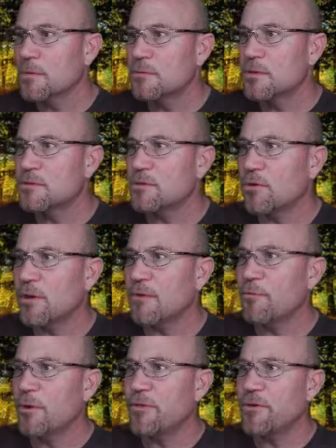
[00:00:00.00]
To start
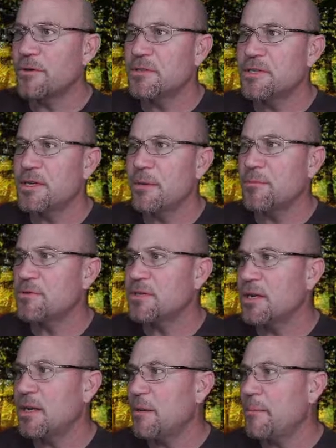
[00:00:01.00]
off with, you can see I'm
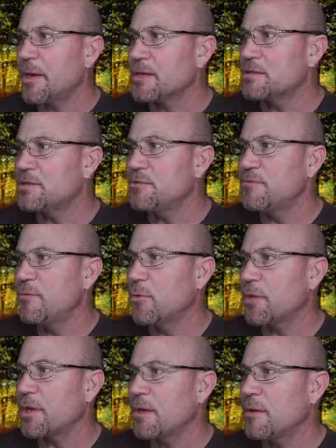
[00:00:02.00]
using an M X two
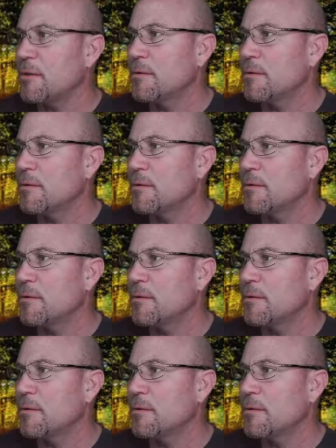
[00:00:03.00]
forty.